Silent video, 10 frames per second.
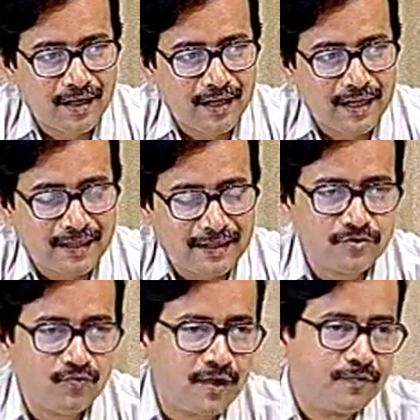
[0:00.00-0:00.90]
at least
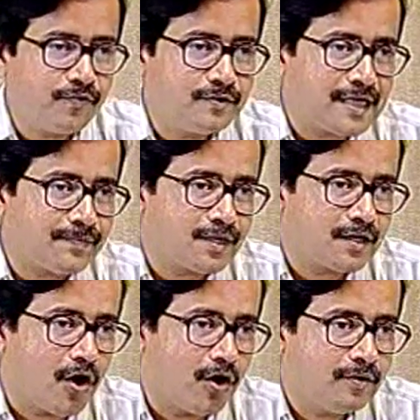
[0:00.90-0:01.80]
one full chapter
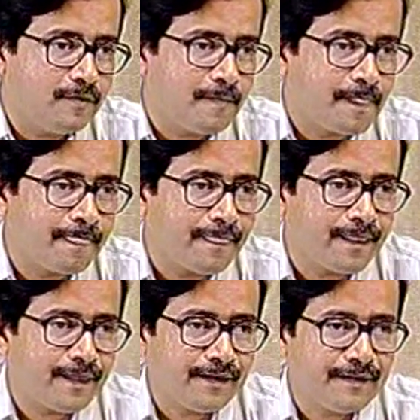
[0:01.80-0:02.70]
on
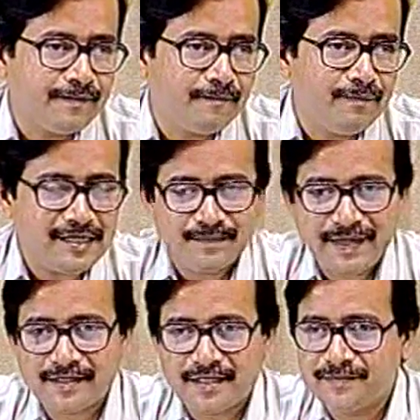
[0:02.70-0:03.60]

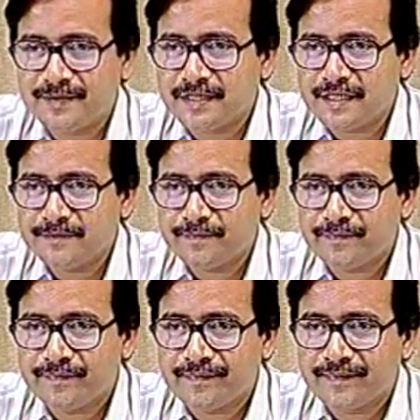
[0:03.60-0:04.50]
baseband transmission
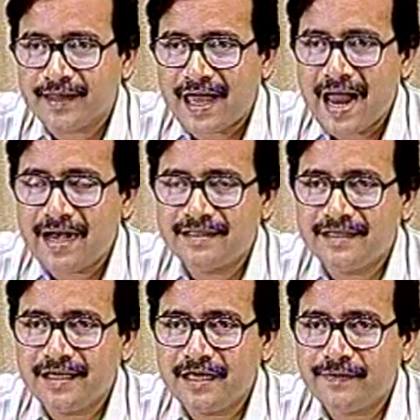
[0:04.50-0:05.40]
and
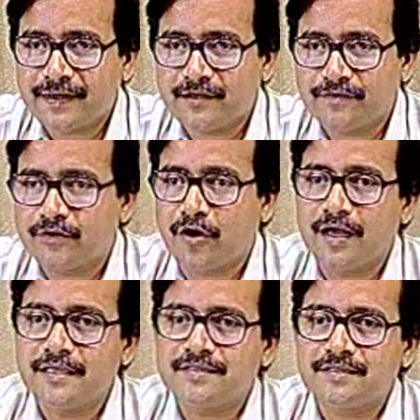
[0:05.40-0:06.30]
the effect of
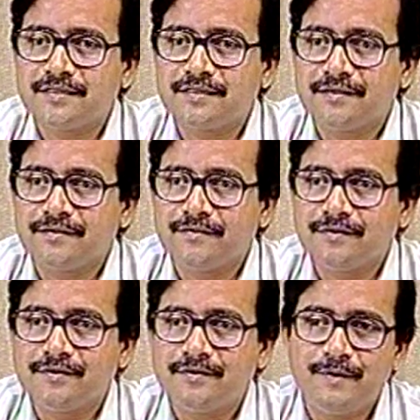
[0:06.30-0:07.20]
noise,
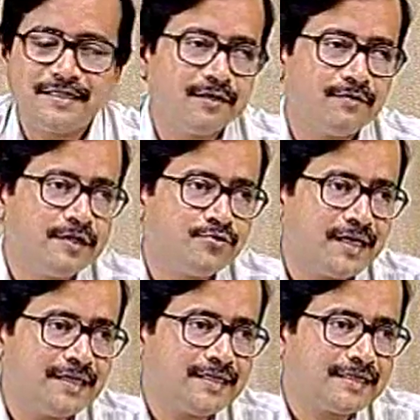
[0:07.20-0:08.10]
basic
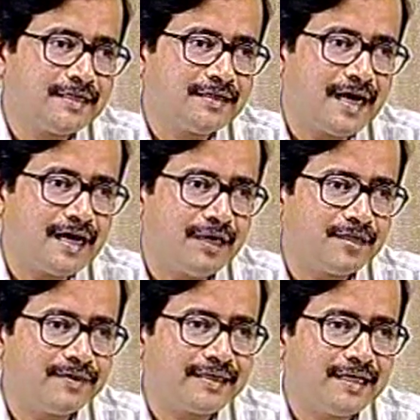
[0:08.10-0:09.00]
visualization and
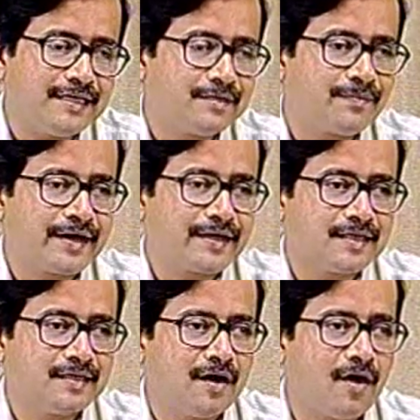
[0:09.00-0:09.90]
mathematical
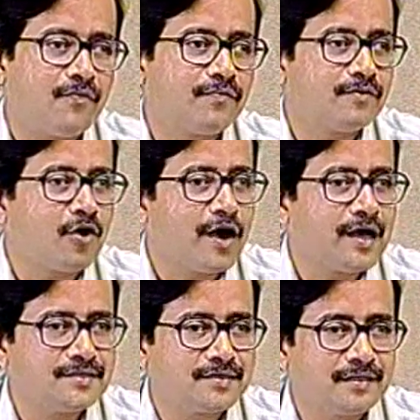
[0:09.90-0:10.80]
interpretation of noise